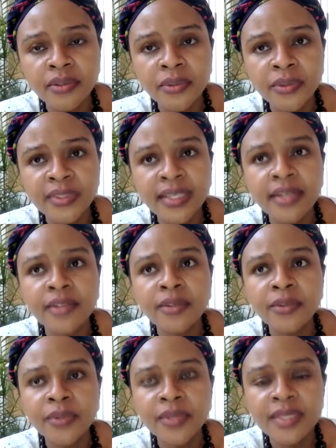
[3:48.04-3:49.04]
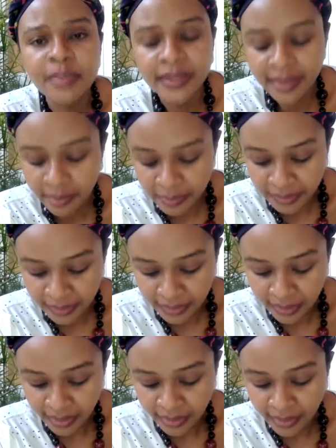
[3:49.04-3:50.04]
scaled through this pandemic,
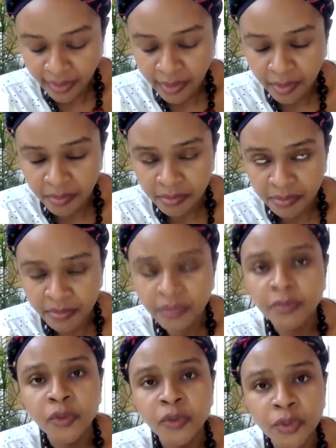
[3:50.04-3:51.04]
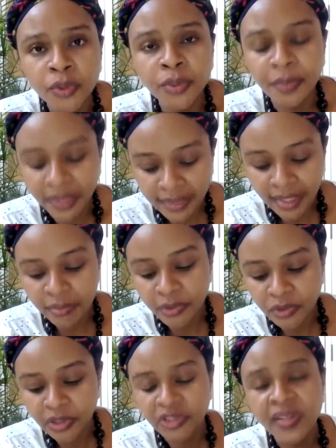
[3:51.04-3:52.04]
you being able
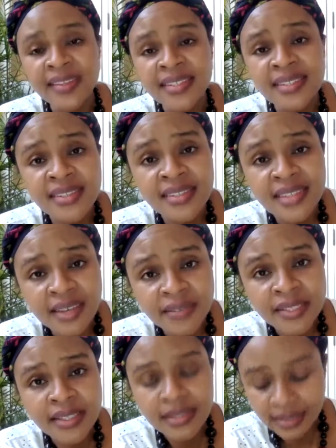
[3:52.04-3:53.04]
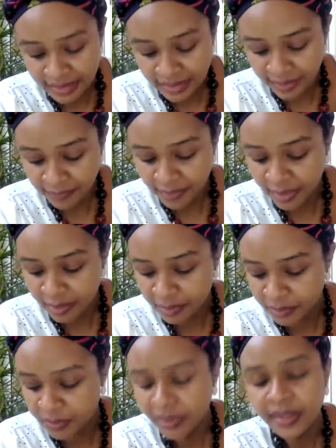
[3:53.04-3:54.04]
to ensure that this is a service that's still
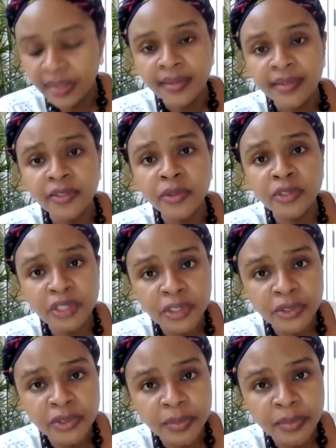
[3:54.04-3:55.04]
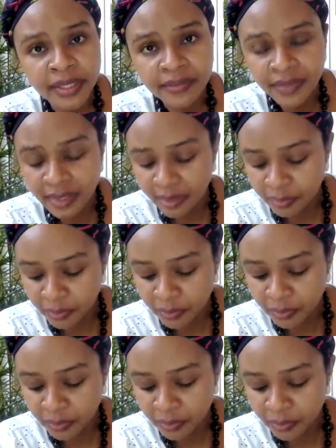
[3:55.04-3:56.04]
available, that continues to be available.
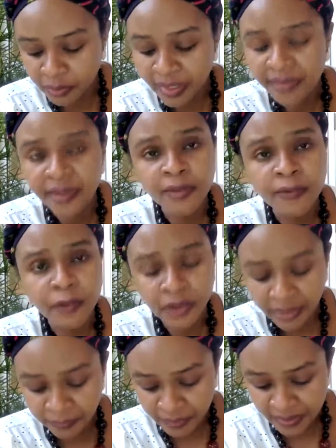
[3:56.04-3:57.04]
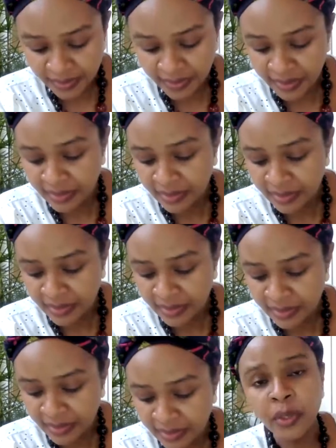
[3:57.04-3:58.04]
Thank you for your efforts in that.
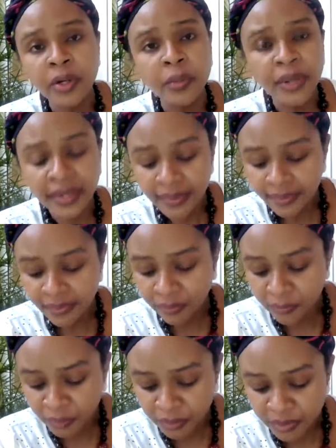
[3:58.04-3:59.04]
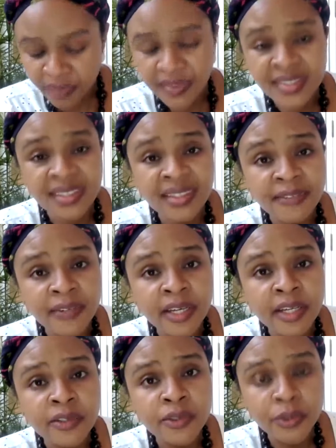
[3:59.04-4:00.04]
We're aware, of course, of the
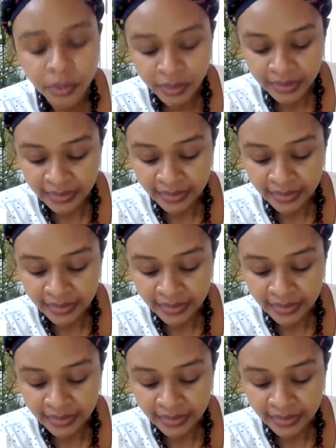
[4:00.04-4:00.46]
significant role that